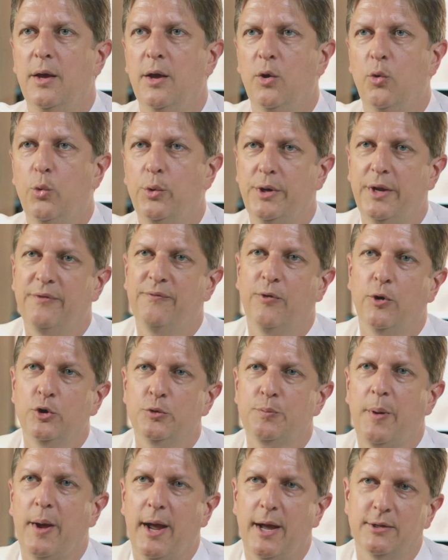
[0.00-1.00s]
When they first
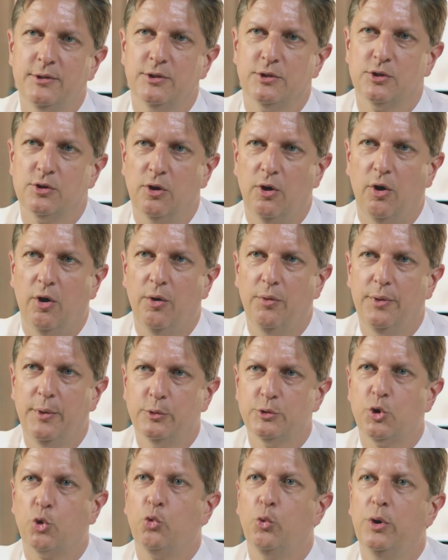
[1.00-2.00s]
passed this law, there
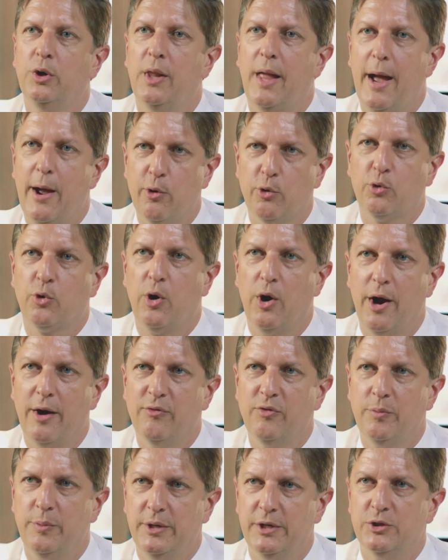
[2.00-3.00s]
was a real outcry
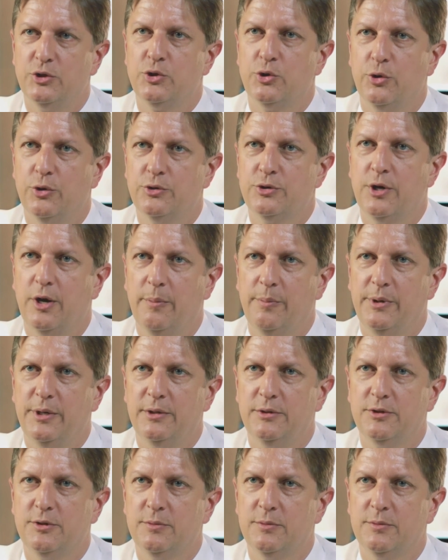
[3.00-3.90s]
from the insurance companies,